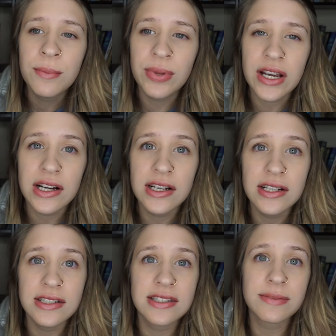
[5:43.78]

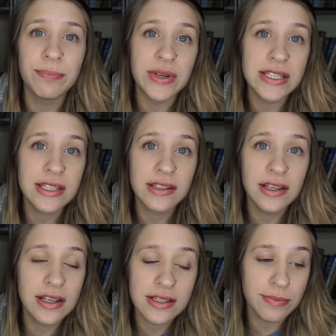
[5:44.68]
because
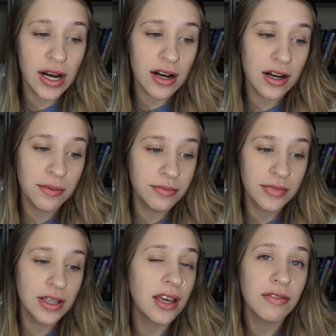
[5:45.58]
basically his
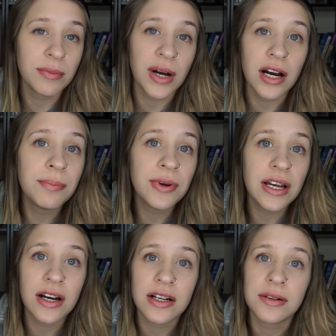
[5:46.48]
mom gave him up
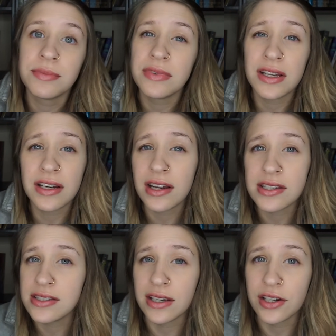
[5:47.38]
um, and
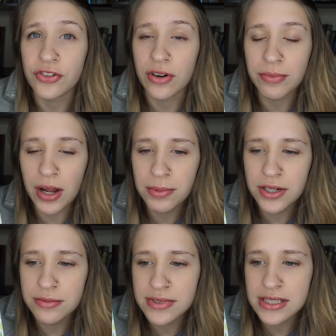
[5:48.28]
has like drug
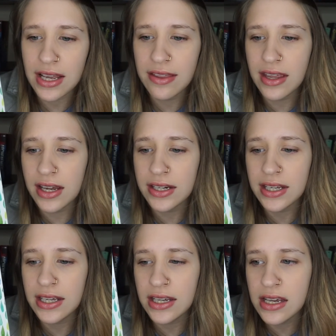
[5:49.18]
problems and then
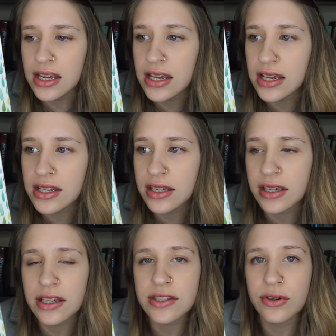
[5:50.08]
he
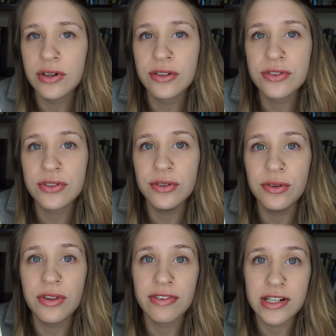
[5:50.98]
it gets
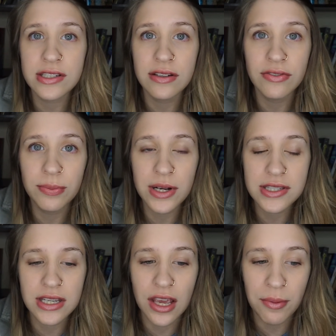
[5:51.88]
onto the varsity football
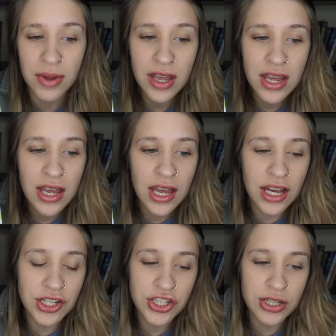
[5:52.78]
team
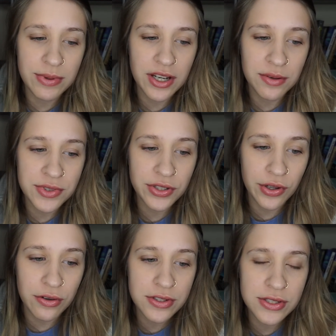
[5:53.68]
and she becomes
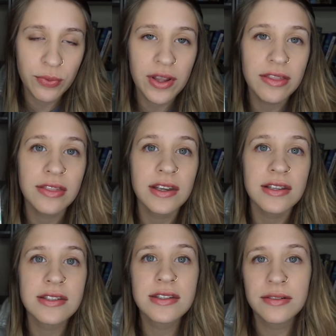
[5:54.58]
close with
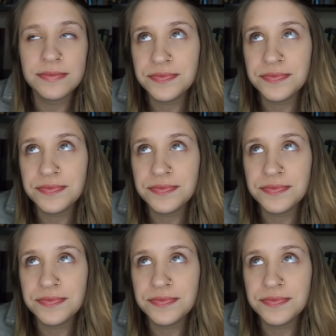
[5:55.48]
this